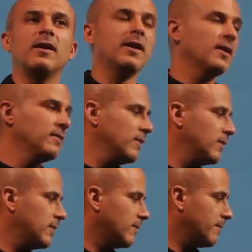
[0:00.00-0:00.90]
And
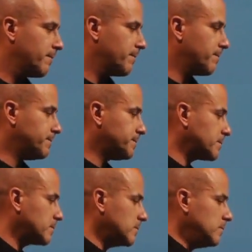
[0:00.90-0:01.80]
uh,
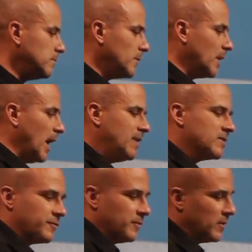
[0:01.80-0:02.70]
I
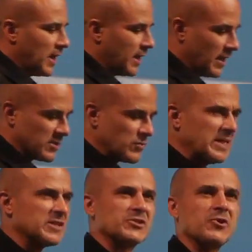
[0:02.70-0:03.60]
just feel like as we
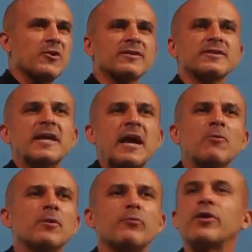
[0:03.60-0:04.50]
get started today, I
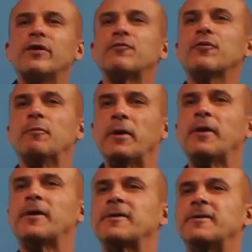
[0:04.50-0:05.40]
want to pray for
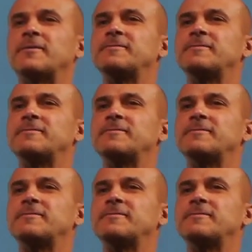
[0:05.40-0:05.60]
America.